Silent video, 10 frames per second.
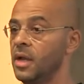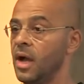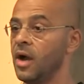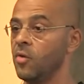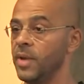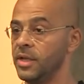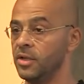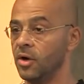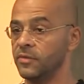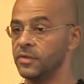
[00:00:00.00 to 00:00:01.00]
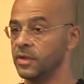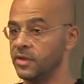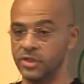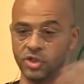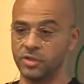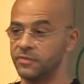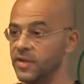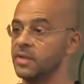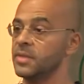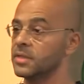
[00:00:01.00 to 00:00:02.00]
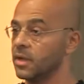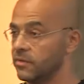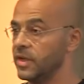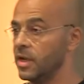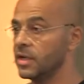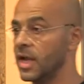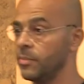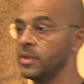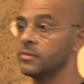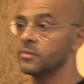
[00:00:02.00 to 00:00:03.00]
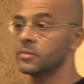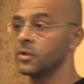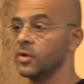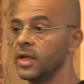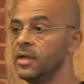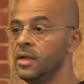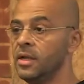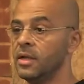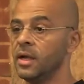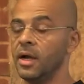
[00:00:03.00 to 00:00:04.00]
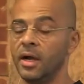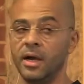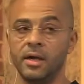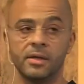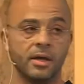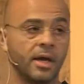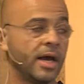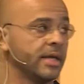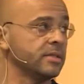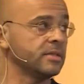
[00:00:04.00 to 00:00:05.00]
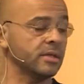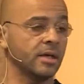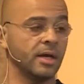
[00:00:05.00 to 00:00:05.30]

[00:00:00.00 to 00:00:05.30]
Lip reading: how many of the rich and famous are very unhappy, okay? As